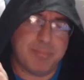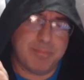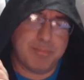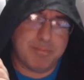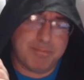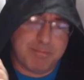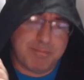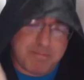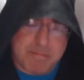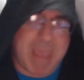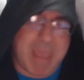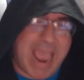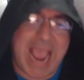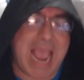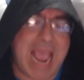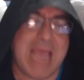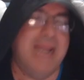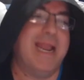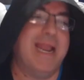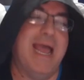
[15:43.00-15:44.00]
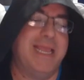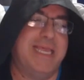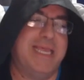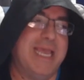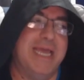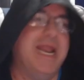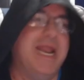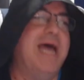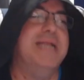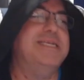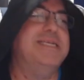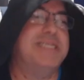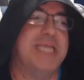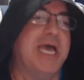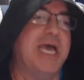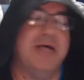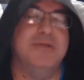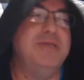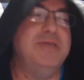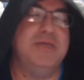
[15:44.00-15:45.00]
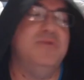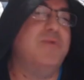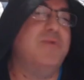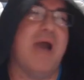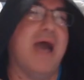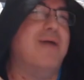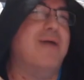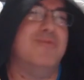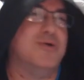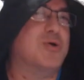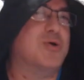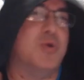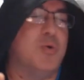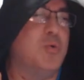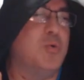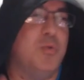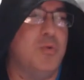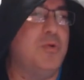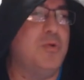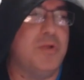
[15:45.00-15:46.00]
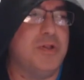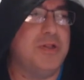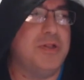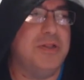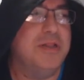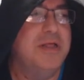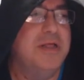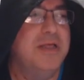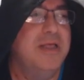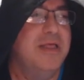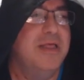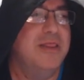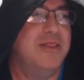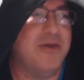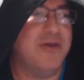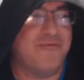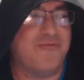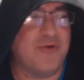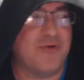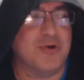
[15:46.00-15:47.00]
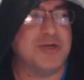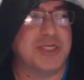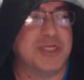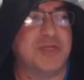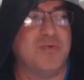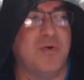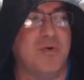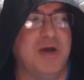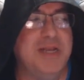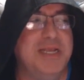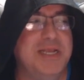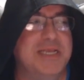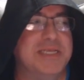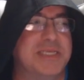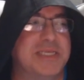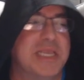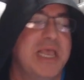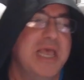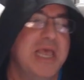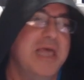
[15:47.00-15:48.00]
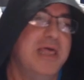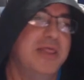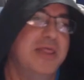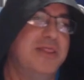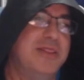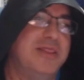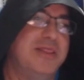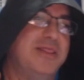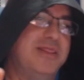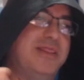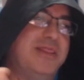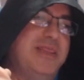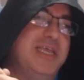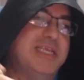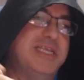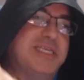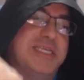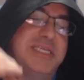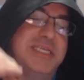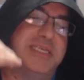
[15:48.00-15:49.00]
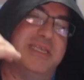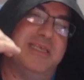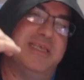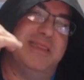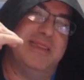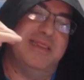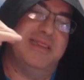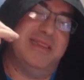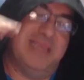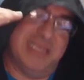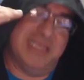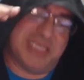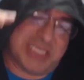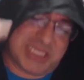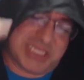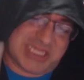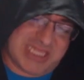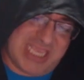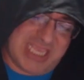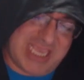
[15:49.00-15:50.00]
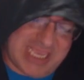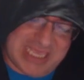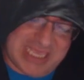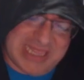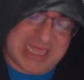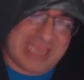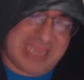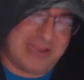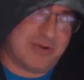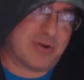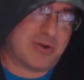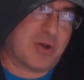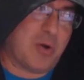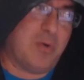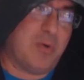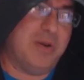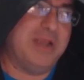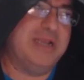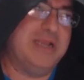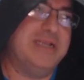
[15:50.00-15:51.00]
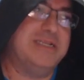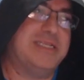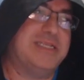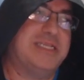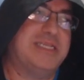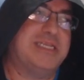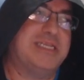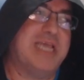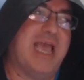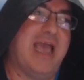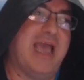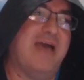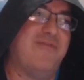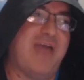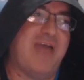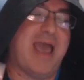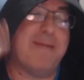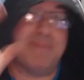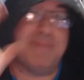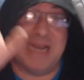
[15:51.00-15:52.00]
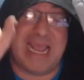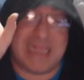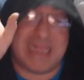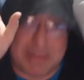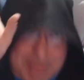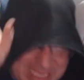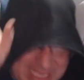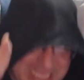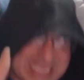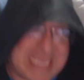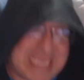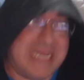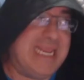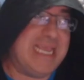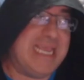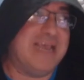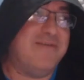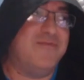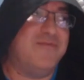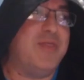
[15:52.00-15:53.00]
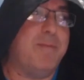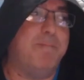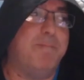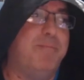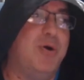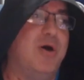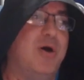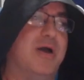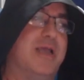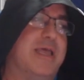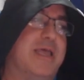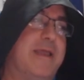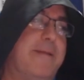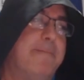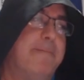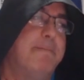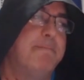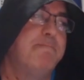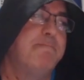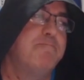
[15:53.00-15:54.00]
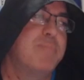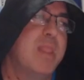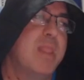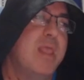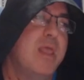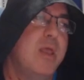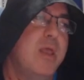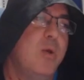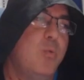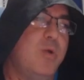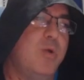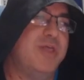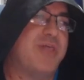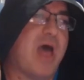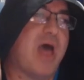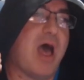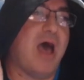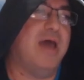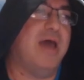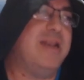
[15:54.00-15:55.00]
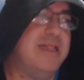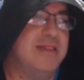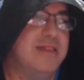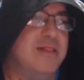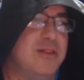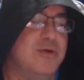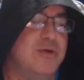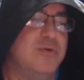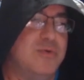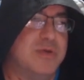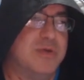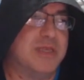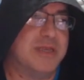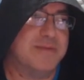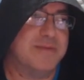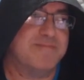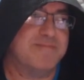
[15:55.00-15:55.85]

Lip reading: Man, I cannot tell you how cool the first one is. This thing that you're going to have happen at the beginning of the book with Han and Luke